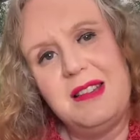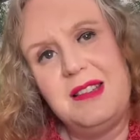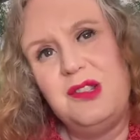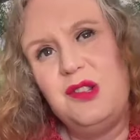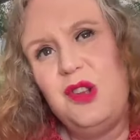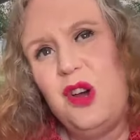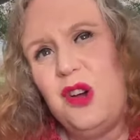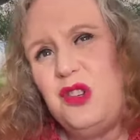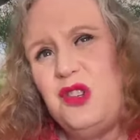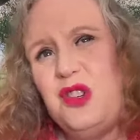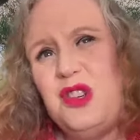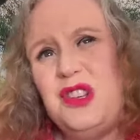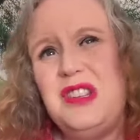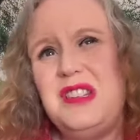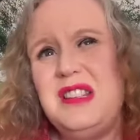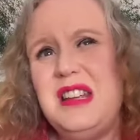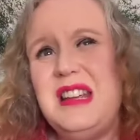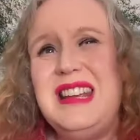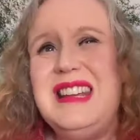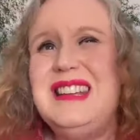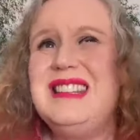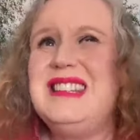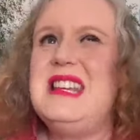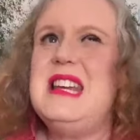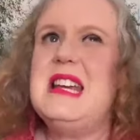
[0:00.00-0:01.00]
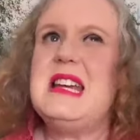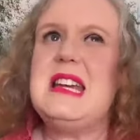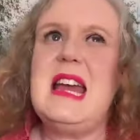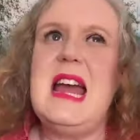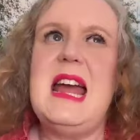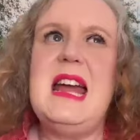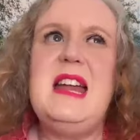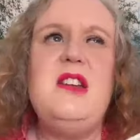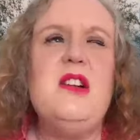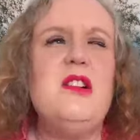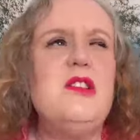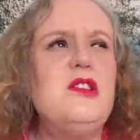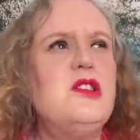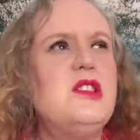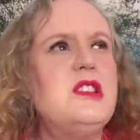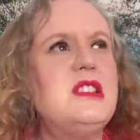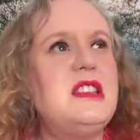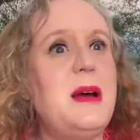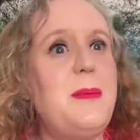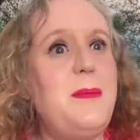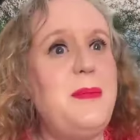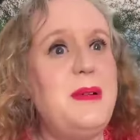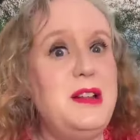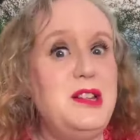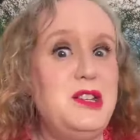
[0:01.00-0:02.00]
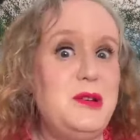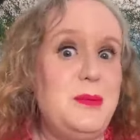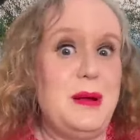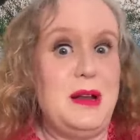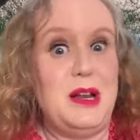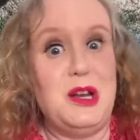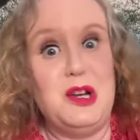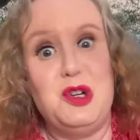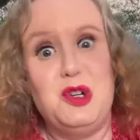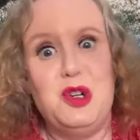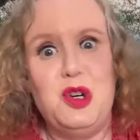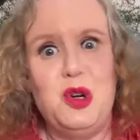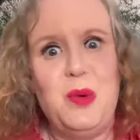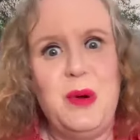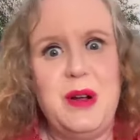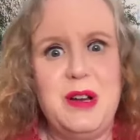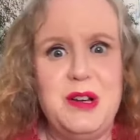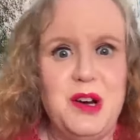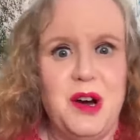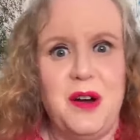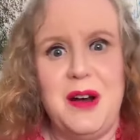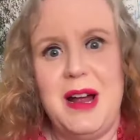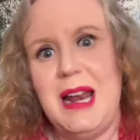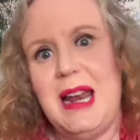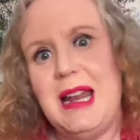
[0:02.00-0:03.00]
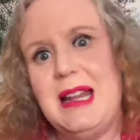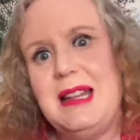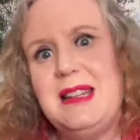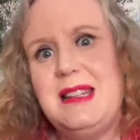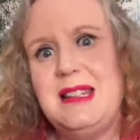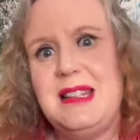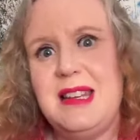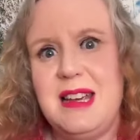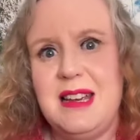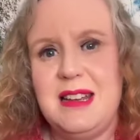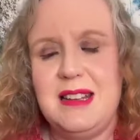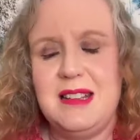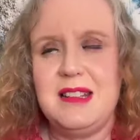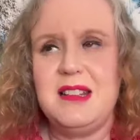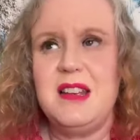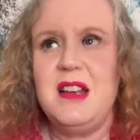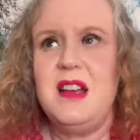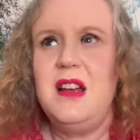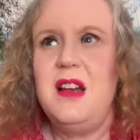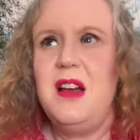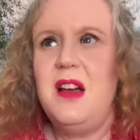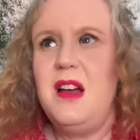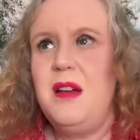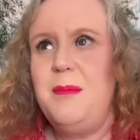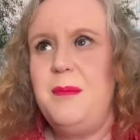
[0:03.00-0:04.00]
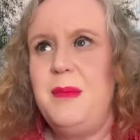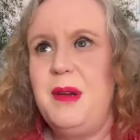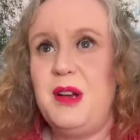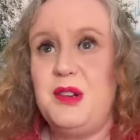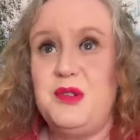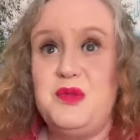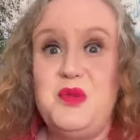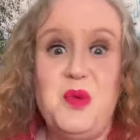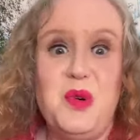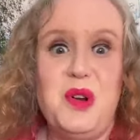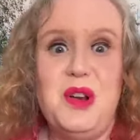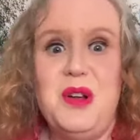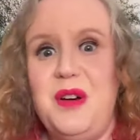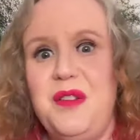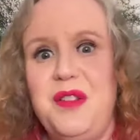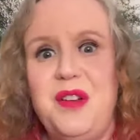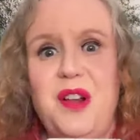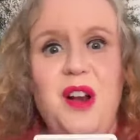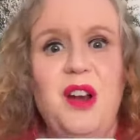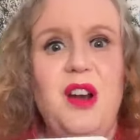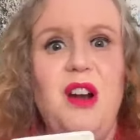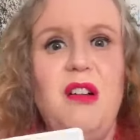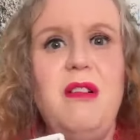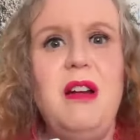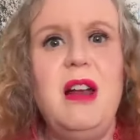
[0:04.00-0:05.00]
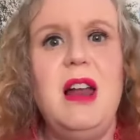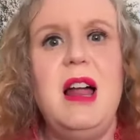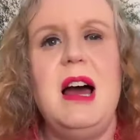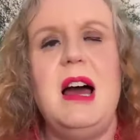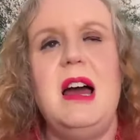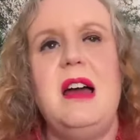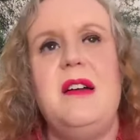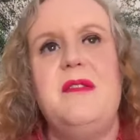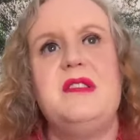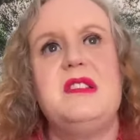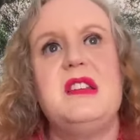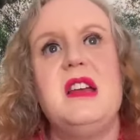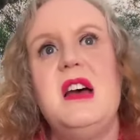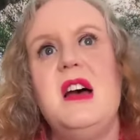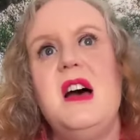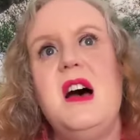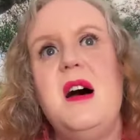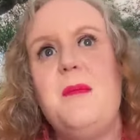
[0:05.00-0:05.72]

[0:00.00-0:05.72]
Not just, you see, again, not just tapping into being a druid or Atlantis because we want all the glory lives,